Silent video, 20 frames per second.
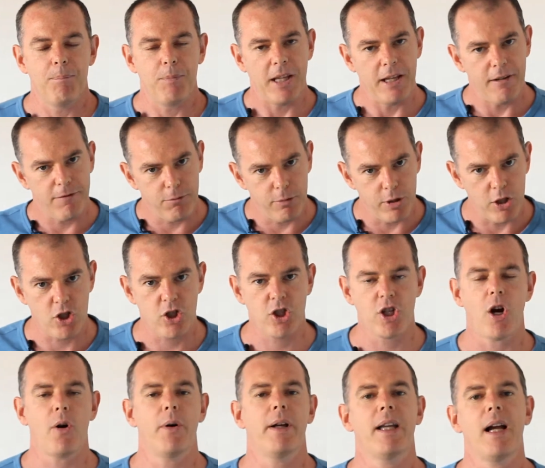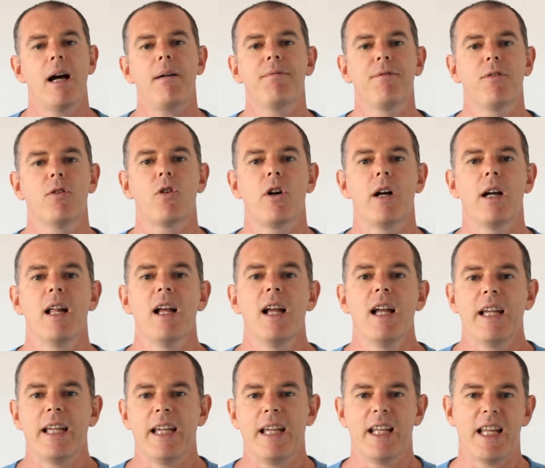If we're showing up for it,
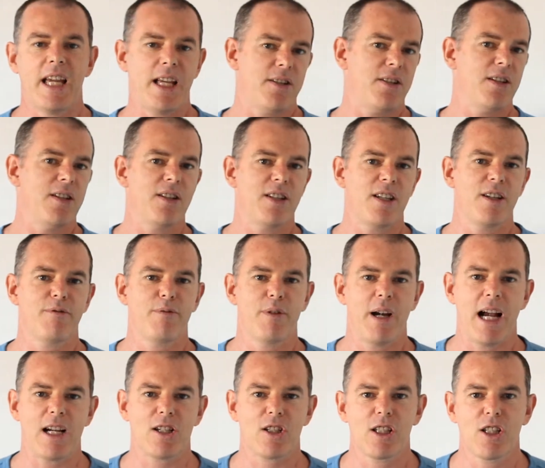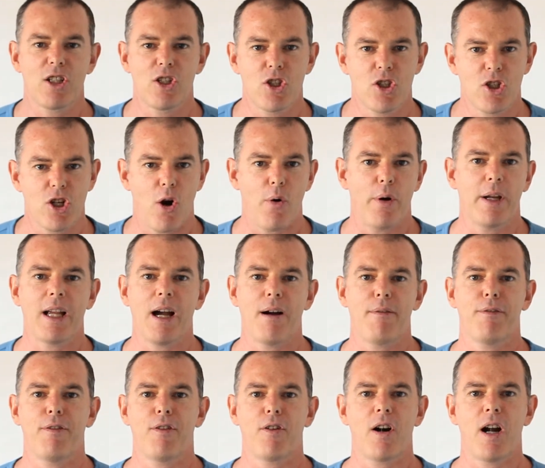in essence, if we're actually showing
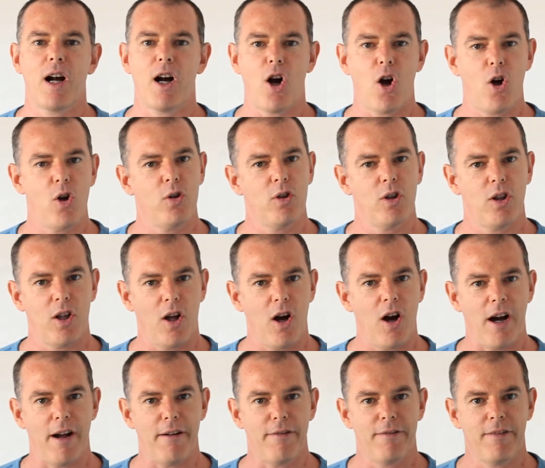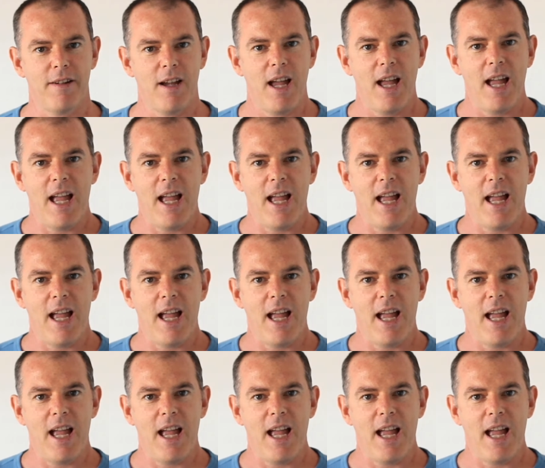up for our own life.